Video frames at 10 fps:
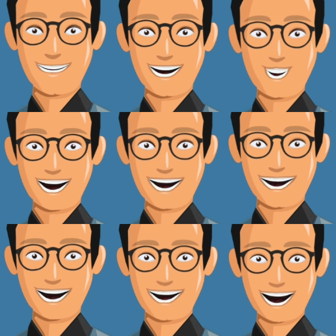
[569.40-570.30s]
which
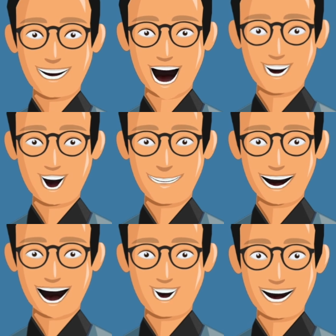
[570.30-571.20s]
allows instant content
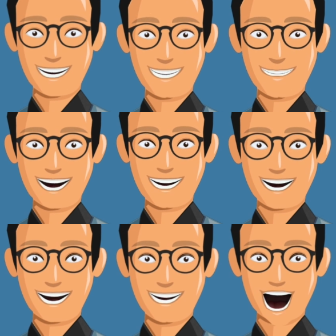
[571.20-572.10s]
publishing by
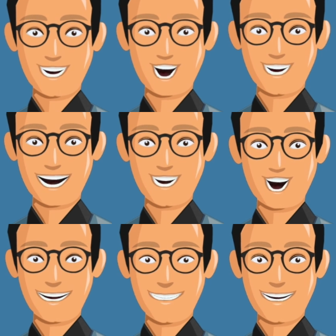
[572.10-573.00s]
embedding content
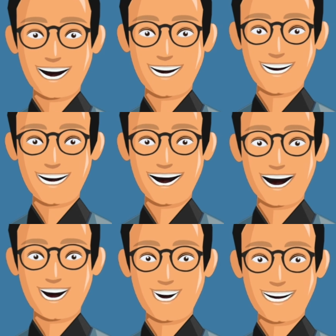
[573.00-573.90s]
into any page with a
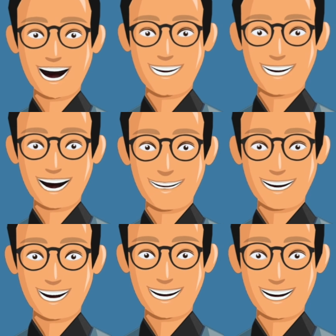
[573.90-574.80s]
single line of code.